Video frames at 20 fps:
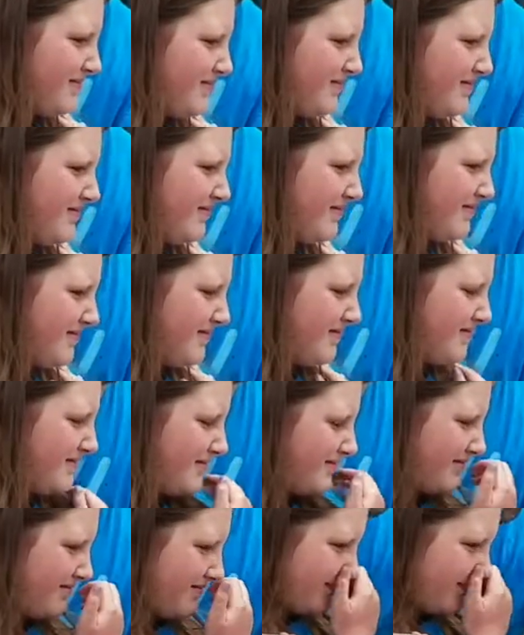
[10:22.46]

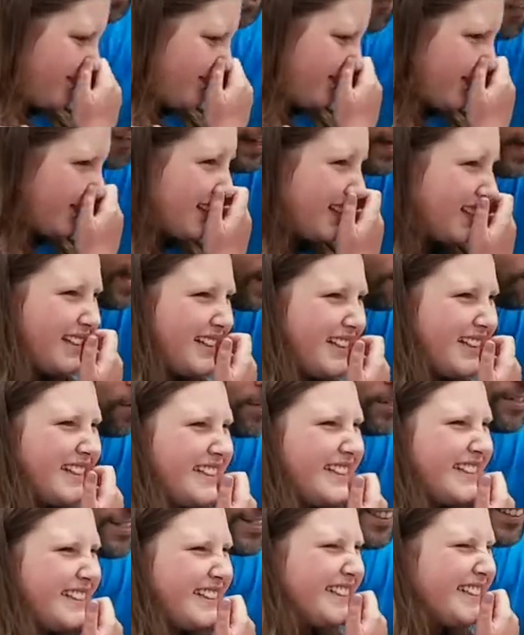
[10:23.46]

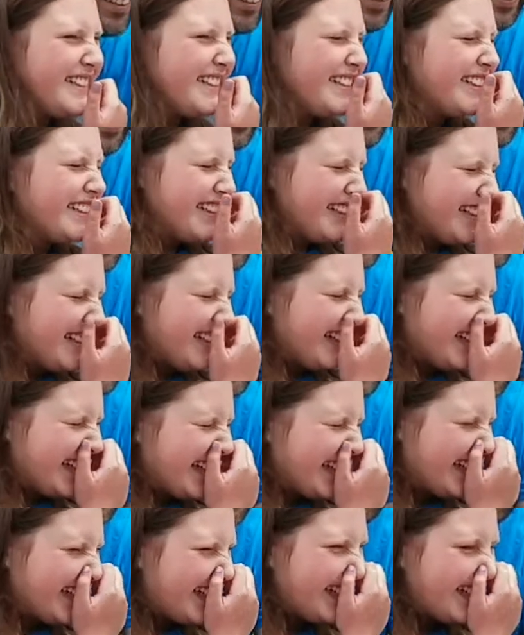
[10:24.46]

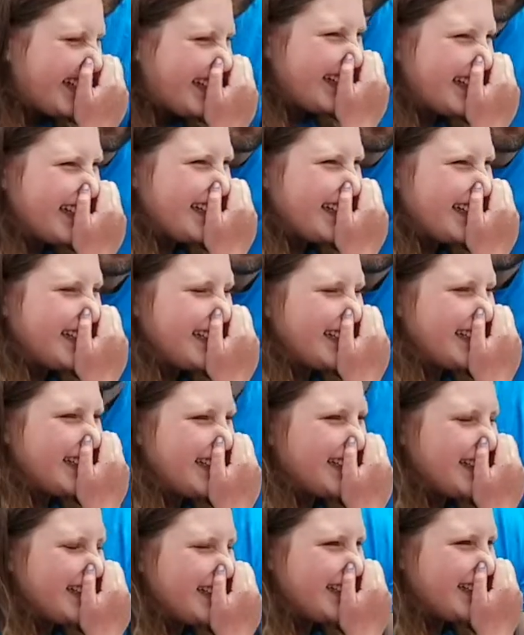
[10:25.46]

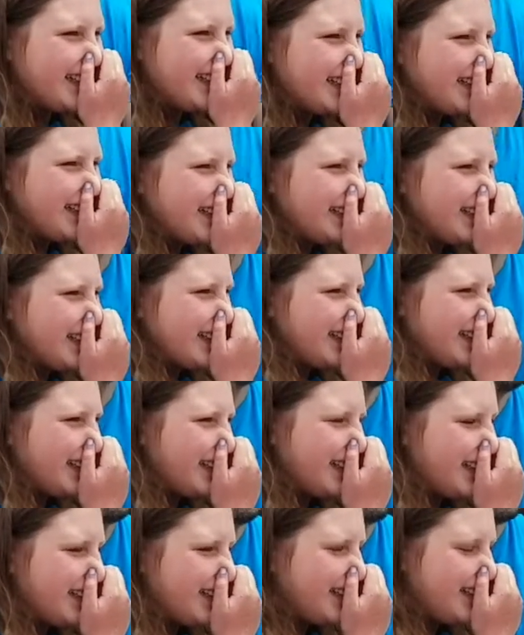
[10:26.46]

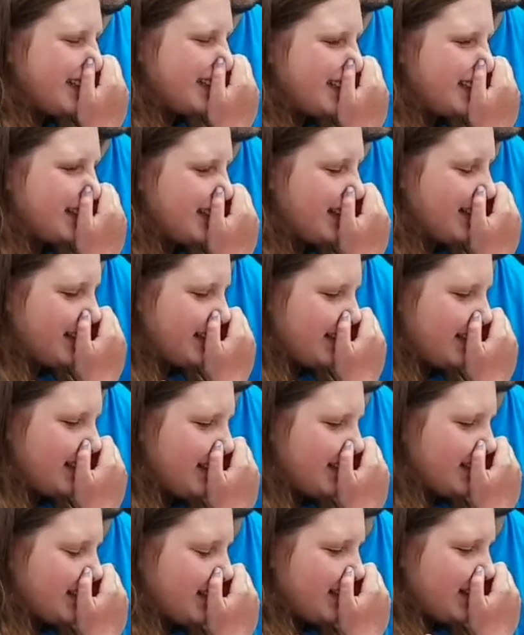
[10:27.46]

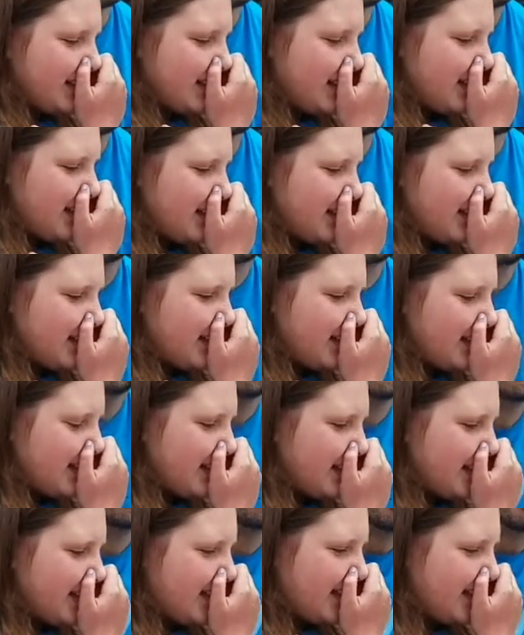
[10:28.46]

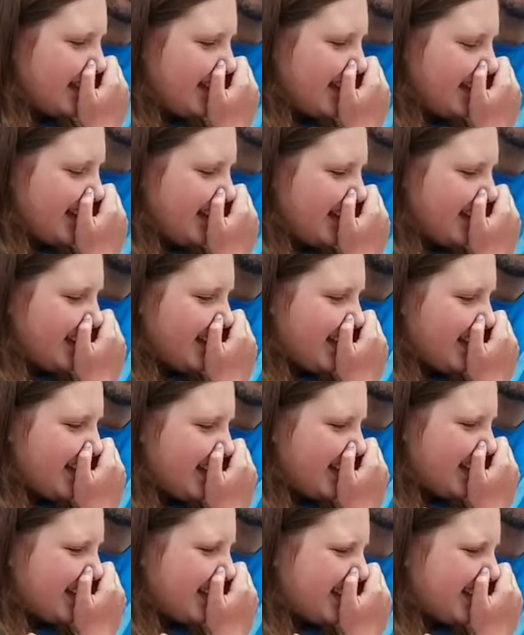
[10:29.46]
No words are spoken by the person on screen.